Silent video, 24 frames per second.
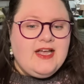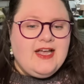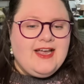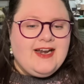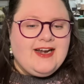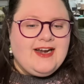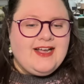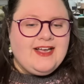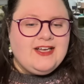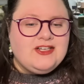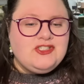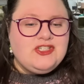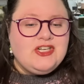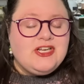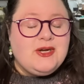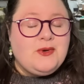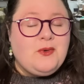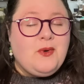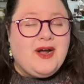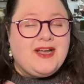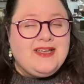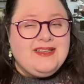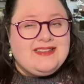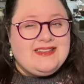And I actually
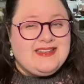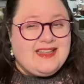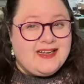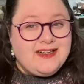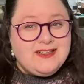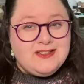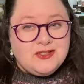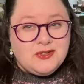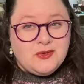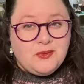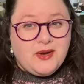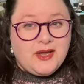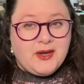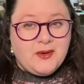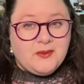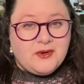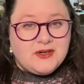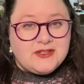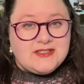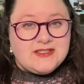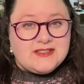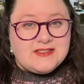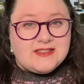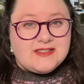quite liked the way it
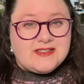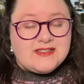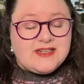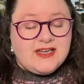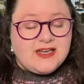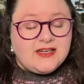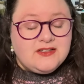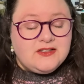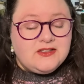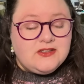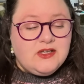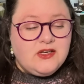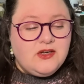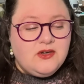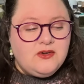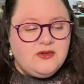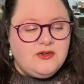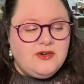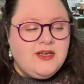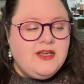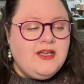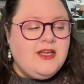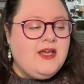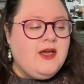worked as a
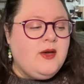standalone,